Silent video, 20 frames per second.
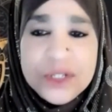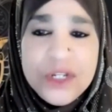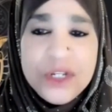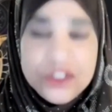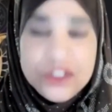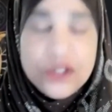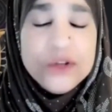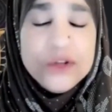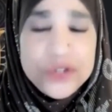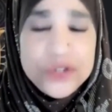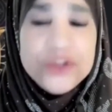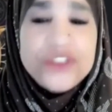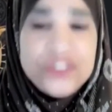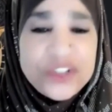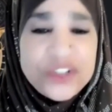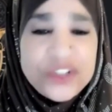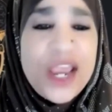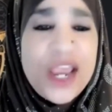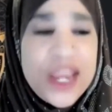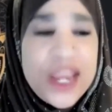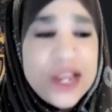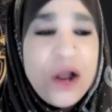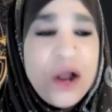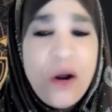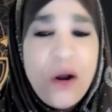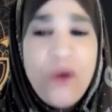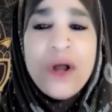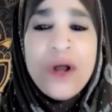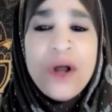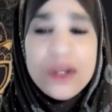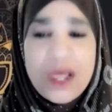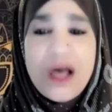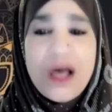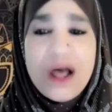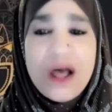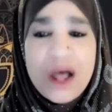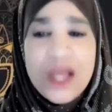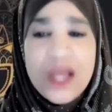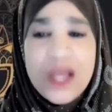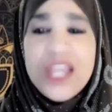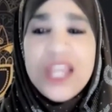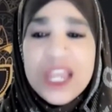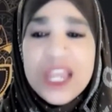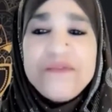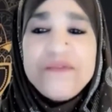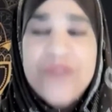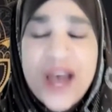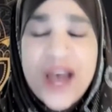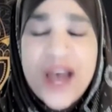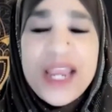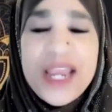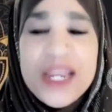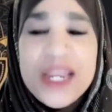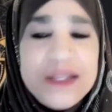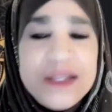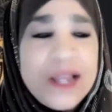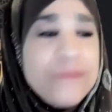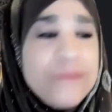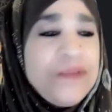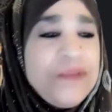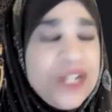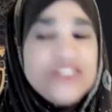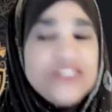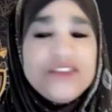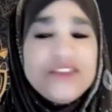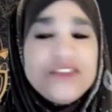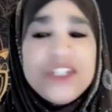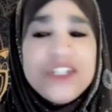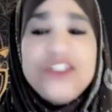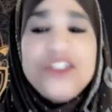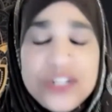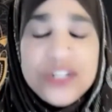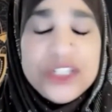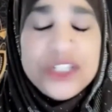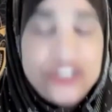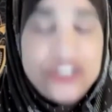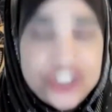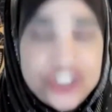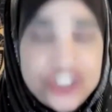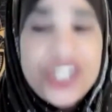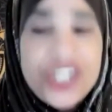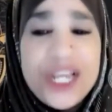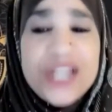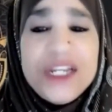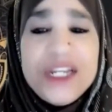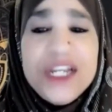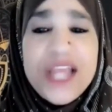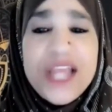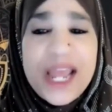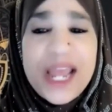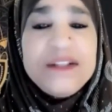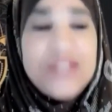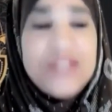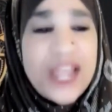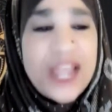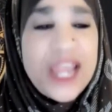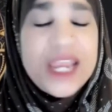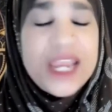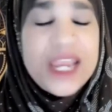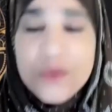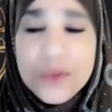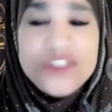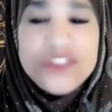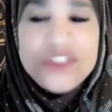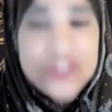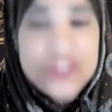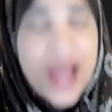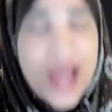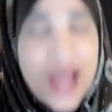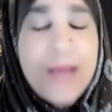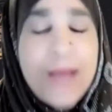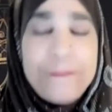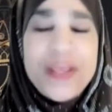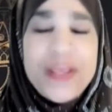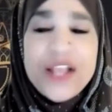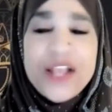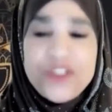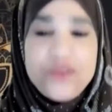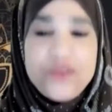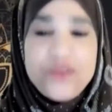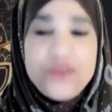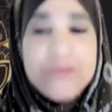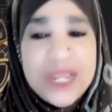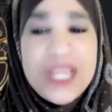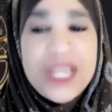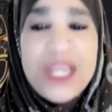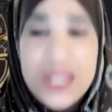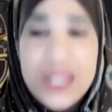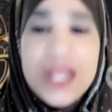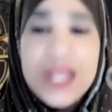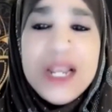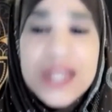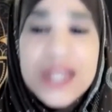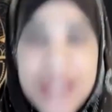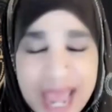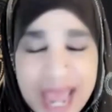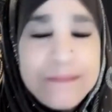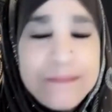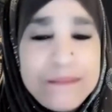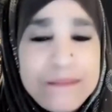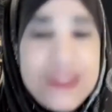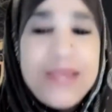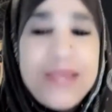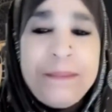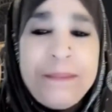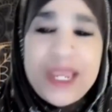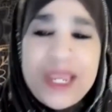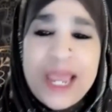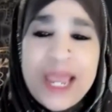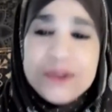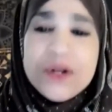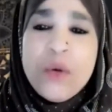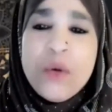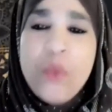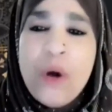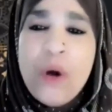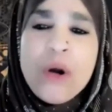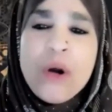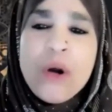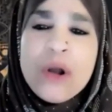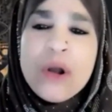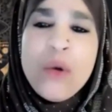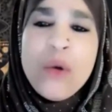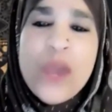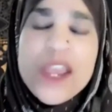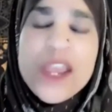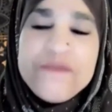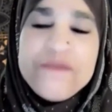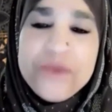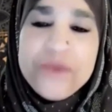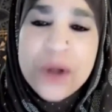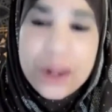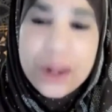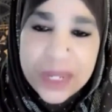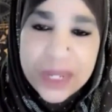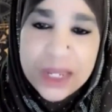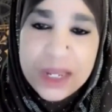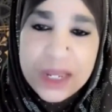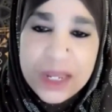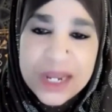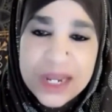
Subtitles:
So you're saying, oh Allah, if I end up listening to the jinn and taking what's not best for me, let me be able to walk away from it.